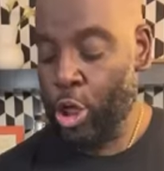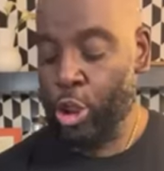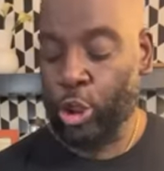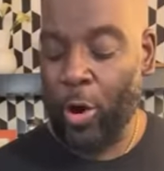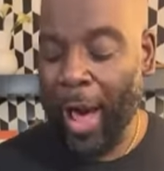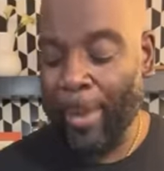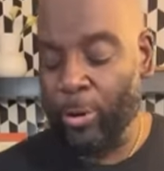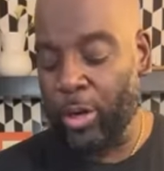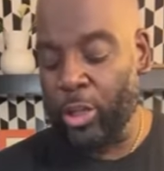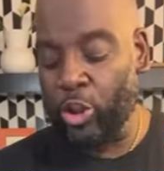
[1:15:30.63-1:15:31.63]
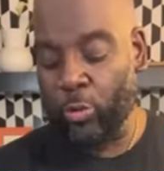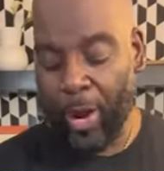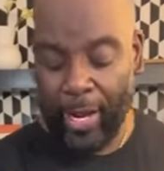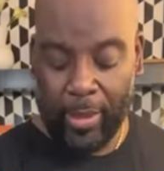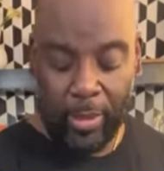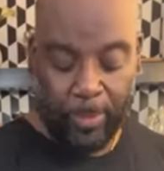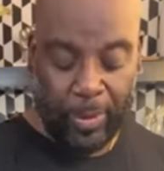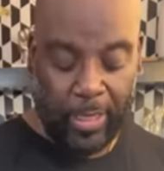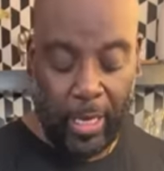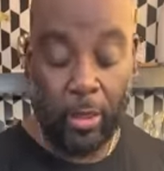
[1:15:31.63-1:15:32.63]
So I'm gonna drain the
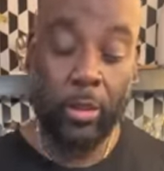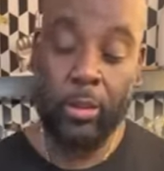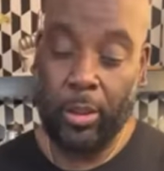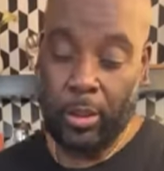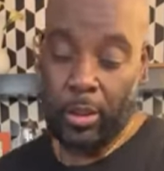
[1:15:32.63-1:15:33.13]
potatoes